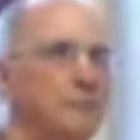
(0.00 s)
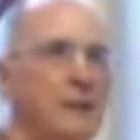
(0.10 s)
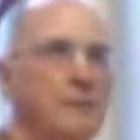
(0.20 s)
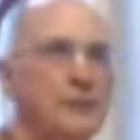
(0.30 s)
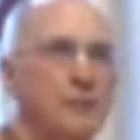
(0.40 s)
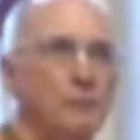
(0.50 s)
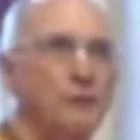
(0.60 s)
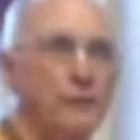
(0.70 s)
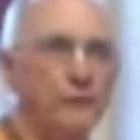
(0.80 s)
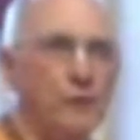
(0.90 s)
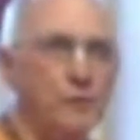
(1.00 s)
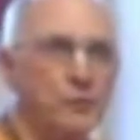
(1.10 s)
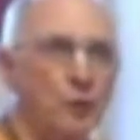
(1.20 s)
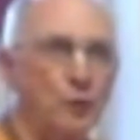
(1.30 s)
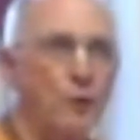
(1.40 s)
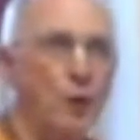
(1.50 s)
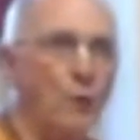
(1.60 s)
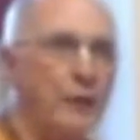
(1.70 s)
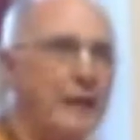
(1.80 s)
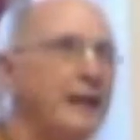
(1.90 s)
Maybe some of you folks don't
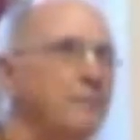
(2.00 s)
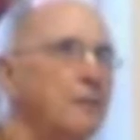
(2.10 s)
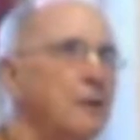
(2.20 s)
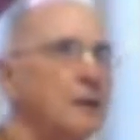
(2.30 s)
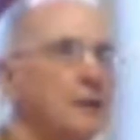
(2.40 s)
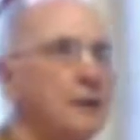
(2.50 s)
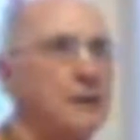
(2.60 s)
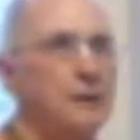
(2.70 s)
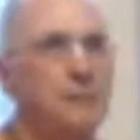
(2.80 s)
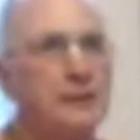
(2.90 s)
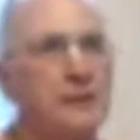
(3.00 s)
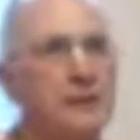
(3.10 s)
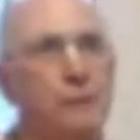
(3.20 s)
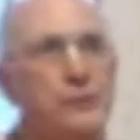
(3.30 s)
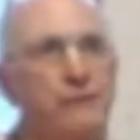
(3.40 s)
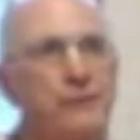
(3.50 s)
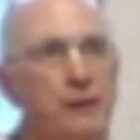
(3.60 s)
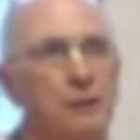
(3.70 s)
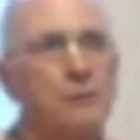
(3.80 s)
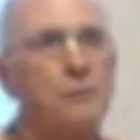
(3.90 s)
know the name, but there was a
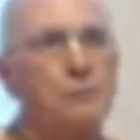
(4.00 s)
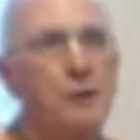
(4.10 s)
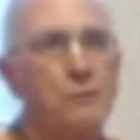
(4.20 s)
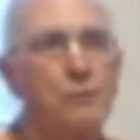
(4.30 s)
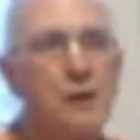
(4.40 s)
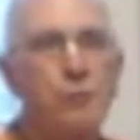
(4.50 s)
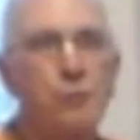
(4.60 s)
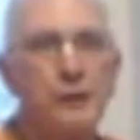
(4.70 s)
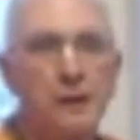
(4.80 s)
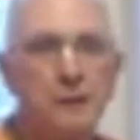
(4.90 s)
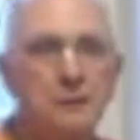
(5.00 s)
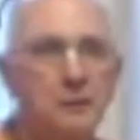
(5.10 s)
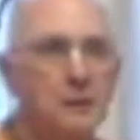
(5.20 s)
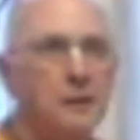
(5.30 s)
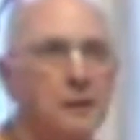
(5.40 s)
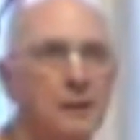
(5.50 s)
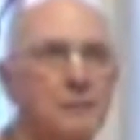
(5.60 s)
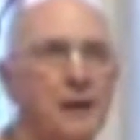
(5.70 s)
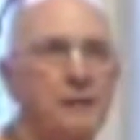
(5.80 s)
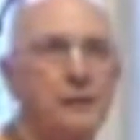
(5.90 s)
fellow when we were young,
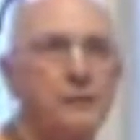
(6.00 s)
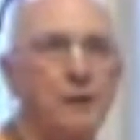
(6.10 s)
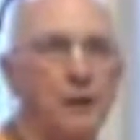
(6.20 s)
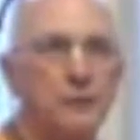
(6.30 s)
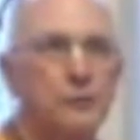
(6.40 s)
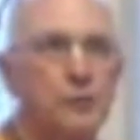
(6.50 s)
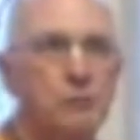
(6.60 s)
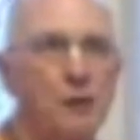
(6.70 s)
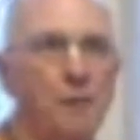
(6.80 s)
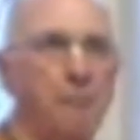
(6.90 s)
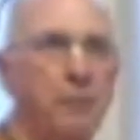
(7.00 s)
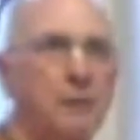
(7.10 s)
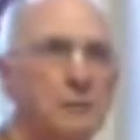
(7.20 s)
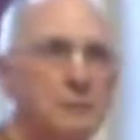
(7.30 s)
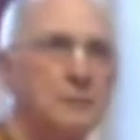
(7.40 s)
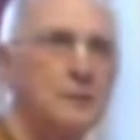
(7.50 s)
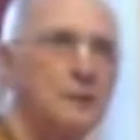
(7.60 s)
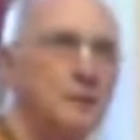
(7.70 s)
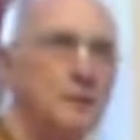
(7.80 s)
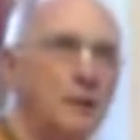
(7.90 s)
kind of the Donald Trump
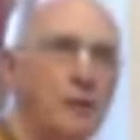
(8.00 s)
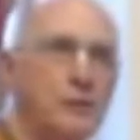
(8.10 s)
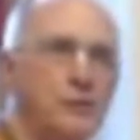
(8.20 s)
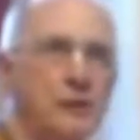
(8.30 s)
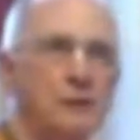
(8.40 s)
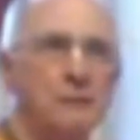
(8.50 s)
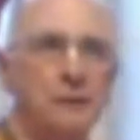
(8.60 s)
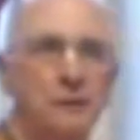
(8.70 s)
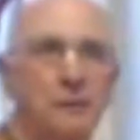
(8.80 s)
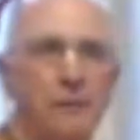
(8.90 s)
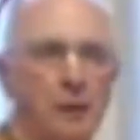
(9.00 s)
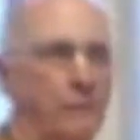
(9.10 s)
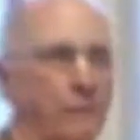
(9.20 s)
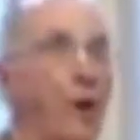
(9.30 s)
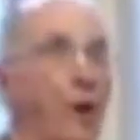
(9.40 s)
of our generation, of